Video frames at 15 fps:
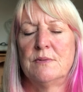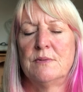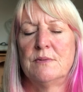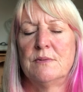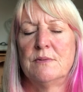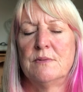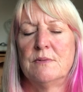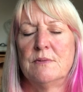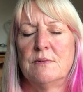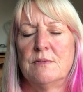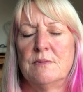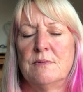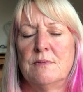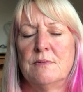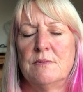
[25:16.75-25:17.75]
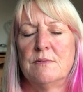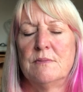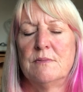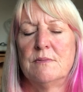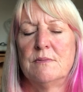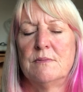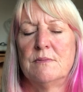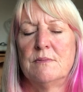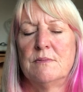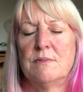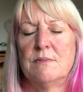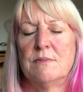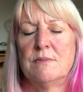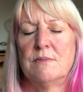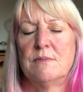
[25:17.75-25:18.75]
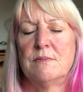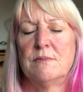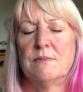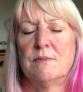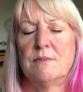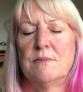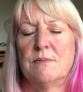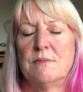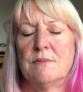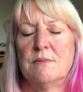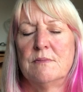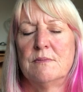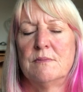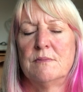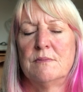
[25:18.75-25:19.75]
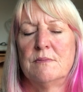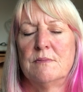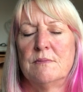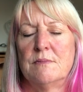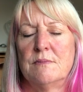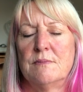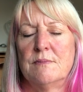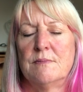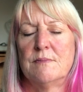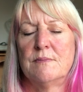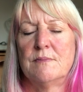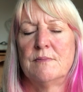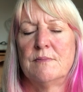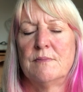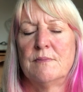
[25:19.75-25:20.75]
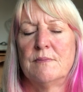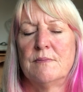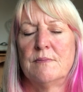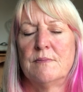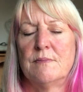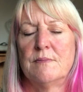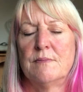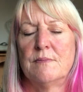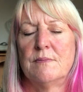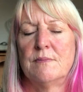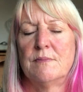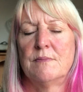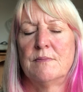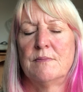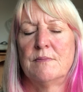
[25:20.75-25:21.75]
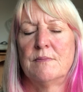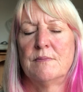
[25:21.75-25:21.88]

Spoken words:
(no one is talking)